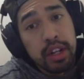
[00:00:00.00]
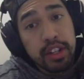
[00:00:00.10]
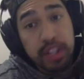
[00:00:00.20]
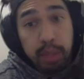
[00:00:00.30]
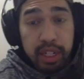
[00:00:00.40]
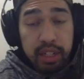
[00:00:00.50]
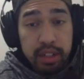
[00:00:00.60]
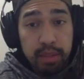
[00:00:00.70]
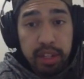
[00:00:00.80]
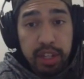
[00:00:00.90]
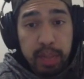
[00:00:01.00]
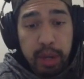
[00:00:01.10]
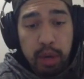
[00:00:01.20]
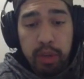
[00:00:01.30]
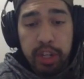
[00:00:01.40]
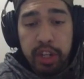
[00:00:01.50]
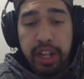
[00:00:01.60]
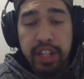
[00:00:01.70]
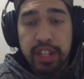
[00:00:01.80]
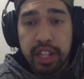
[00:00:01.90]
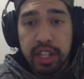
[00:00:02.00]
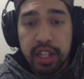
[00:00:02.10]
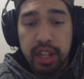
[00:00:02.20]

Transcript: Something, something to think about. What do you guys think?